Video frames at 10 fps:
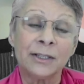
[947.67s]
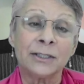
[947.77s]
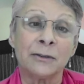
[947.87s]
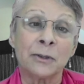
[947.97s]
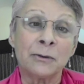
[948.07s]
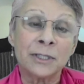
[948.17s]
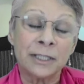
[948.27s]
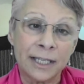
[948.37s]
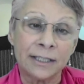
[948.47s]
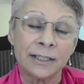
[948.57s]
So those
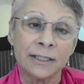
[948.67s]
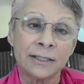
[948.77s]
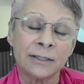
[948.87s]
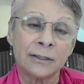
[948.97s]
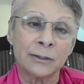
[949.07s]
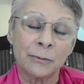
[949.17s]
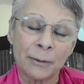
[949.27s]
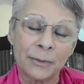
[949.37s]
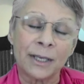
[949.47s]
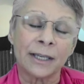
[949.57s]
leaders to
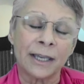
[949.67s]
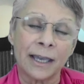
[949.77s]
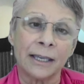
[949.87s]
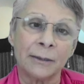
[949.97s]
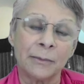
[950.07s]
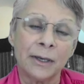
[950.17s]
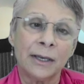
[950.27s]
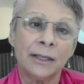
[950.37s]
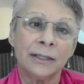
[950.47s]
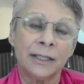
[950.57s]
up their game
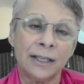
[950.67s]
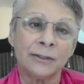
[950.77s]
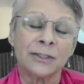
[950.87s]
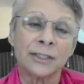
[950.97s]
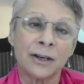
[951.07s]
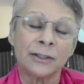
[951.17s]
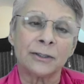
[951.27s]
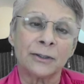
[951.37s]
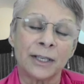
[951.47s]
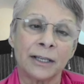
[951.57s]
need to start
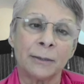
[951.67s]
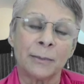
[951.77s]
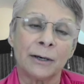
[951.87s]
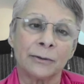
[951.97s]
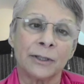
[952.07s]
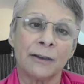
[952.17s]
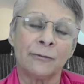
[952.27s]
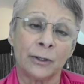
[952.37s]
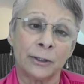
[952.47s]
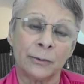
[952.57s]
to think about their
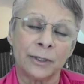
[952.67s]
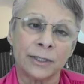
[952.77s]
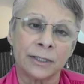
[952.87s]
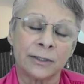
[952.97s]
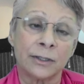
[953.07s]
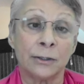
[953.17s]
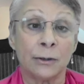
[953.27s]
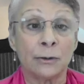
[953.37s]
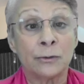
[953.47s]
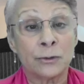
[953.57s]
followers.
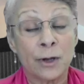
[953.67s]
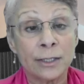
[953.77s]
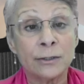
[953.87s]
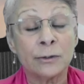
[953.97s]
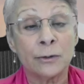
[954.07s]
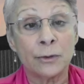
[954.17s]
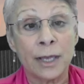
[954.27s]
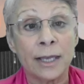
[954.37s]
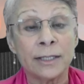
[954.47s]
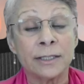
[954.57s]
Try to
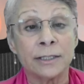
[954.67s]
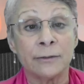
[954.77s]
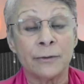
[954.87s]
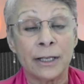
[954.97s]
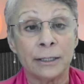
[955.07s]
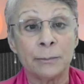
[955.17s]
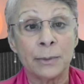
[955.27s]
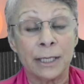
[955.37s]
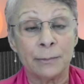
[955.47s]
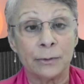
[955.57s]
create and develop
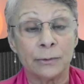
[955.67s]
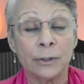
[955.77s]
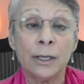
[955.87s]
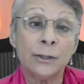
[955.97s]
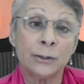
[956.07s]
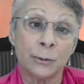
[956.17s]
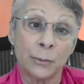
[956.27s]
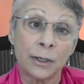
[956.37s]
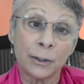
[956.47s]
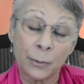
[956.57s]
people to
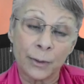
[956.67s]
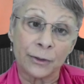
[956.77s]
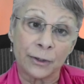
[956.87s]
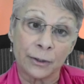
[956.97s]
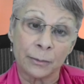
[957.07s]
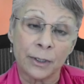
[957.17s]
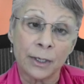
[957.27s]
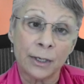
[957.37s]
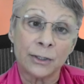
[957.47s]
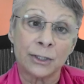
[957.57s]
work with them
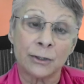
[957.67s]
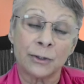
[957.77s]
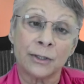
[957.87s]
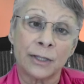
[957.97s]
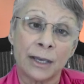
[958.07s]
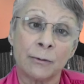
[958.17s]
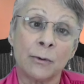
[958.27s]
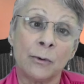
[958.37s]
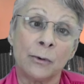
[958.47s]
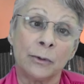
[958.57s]
so that they're
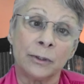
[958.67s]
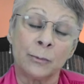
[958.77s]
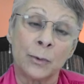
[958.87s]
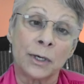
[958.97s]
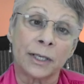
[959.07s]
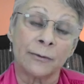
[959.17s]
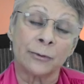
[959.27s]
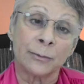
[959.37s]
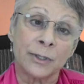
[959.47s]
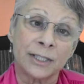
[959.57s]
all working
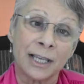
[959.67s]
from the